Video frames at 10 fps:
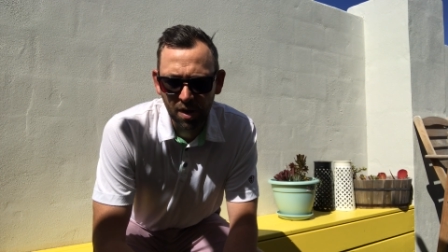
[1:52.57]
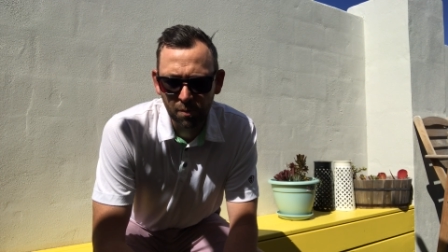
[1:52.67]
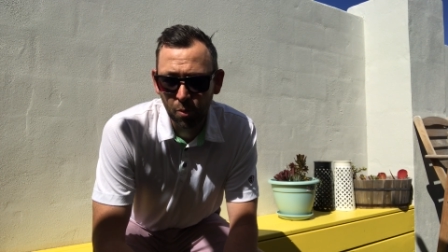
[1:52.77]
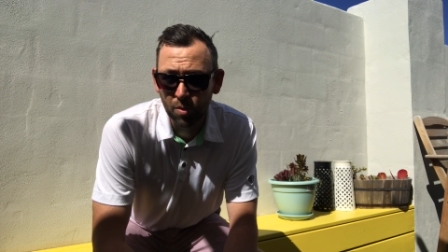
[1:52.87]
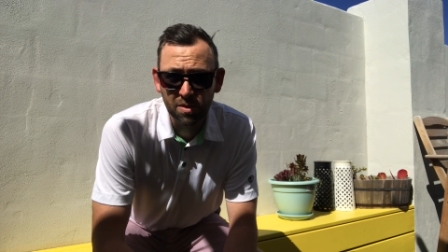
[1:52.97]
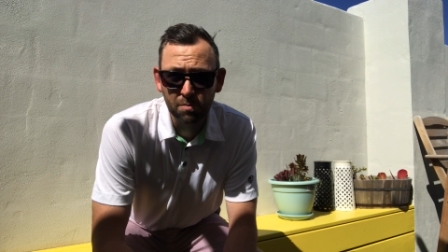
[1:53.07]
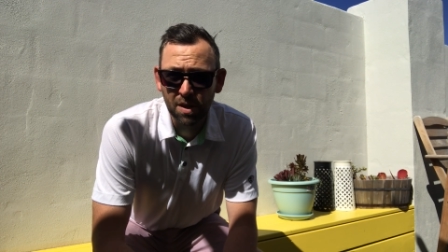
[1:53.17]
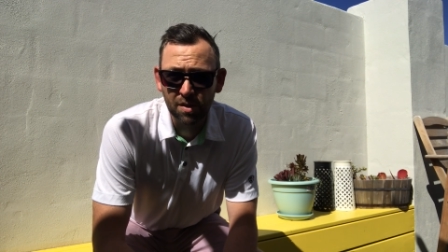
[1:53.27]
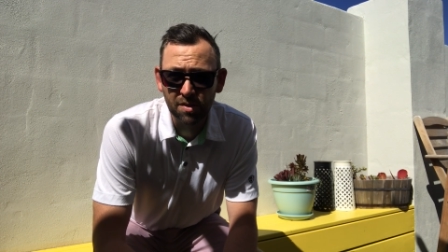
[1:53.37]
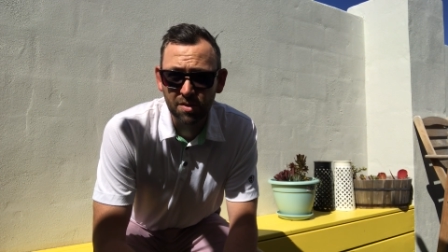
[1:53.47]
Um, awesome
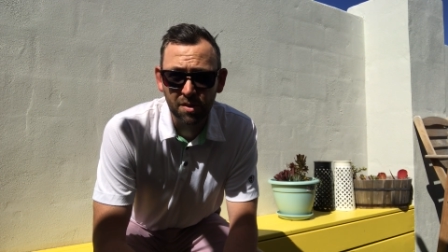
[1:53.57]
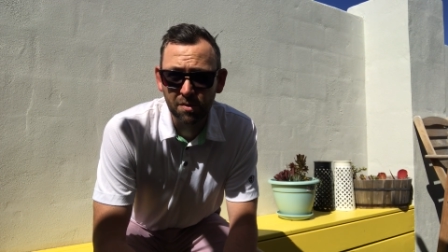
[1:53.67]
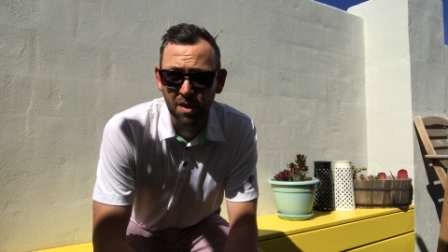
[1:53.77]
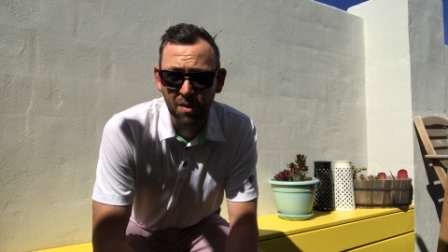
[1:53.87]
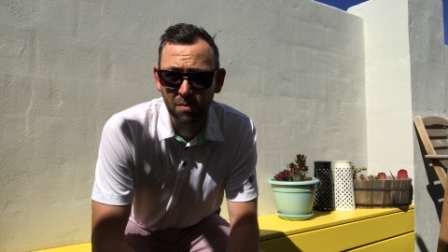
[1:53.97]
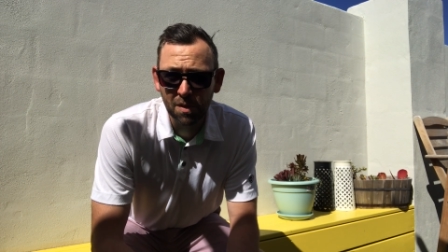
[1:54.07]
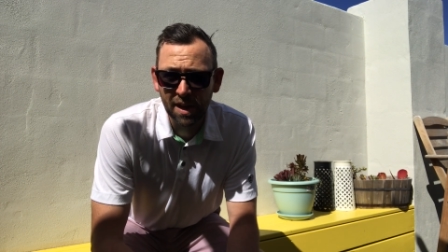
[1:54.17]
bunker shot um,